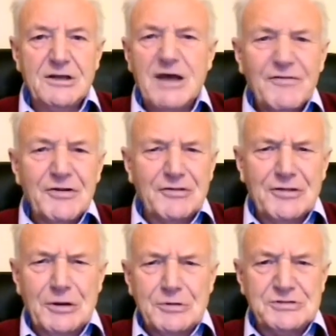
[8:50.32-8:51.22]
Covenant
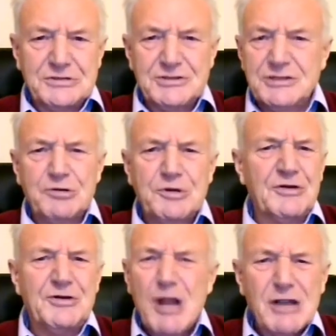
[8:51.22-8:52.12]
theologians are
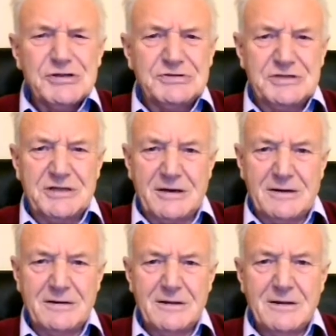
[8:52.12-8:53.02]
talking nonsense here.
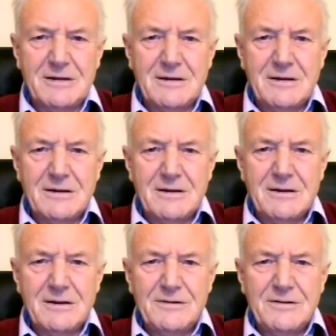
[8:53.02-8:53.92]

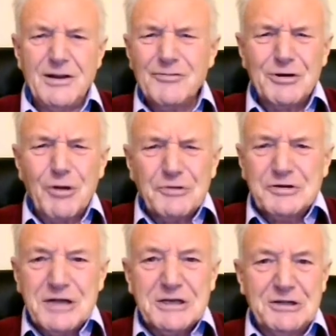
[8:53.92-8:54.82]
They're
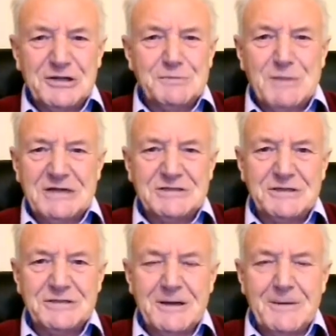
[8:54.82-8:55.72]
contradicting this
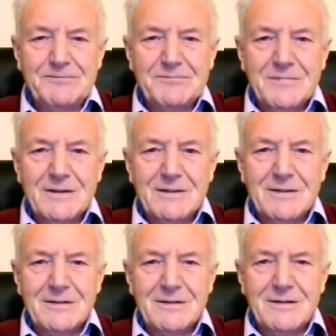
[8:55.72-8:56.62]
passage.
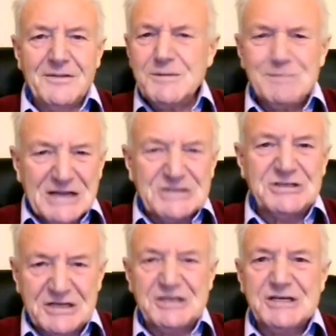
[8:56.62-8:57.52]
This
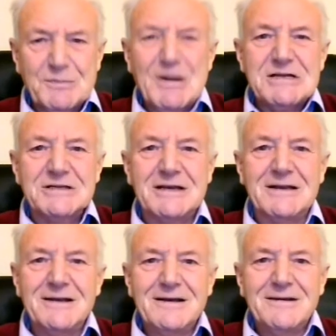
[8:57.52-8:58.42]
passage says expressly,
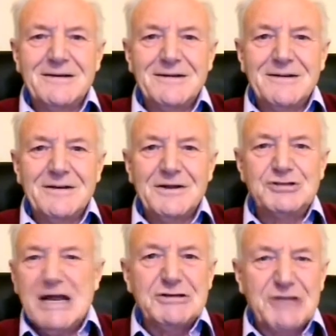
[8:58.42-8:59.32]

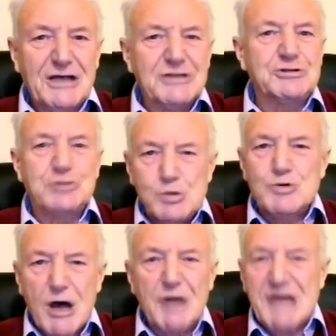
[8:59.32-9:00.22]
Gentiles do
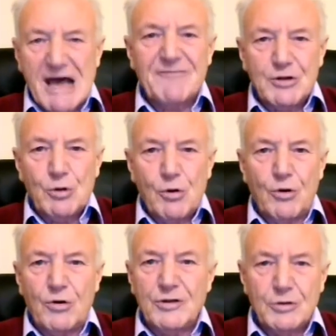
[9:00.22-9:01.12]
not have the
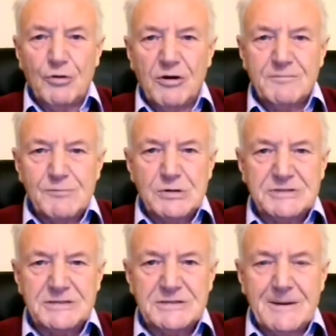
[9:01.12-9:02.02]
law, the law of Moses.